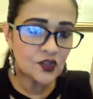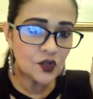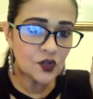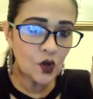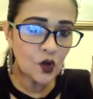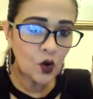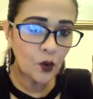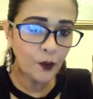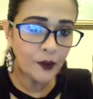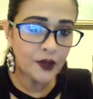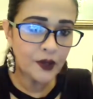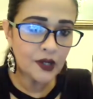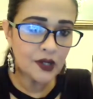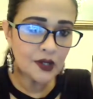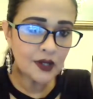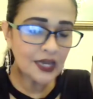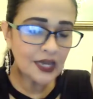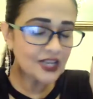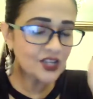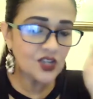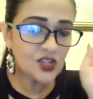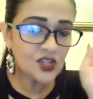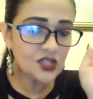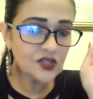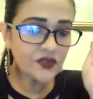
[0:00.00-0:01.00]
this open
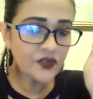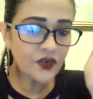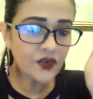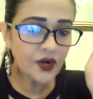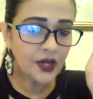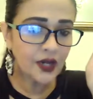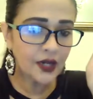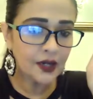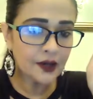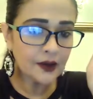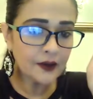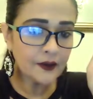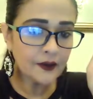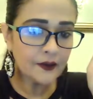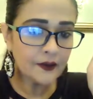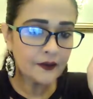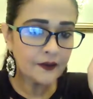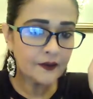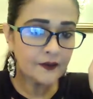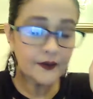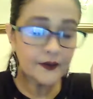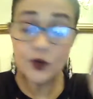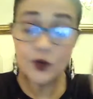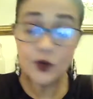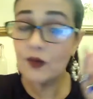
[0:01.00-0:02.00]
and she's free.
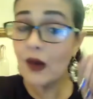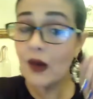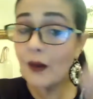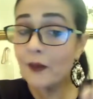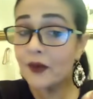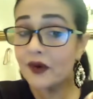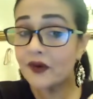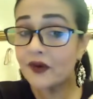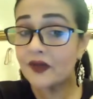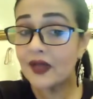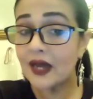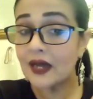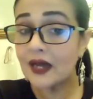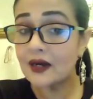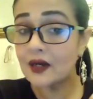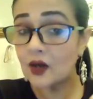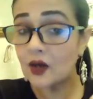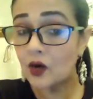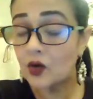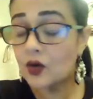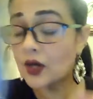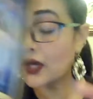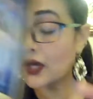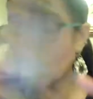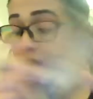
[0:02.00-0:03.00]
Remember that,
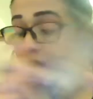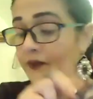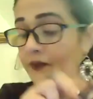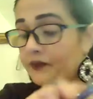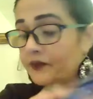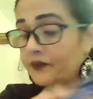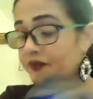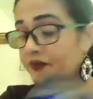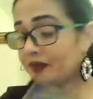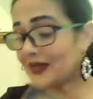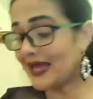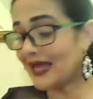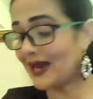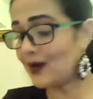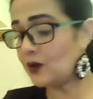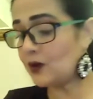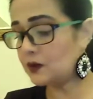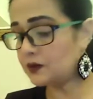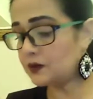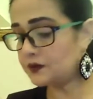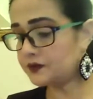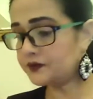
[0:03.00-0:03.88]
okay? Now,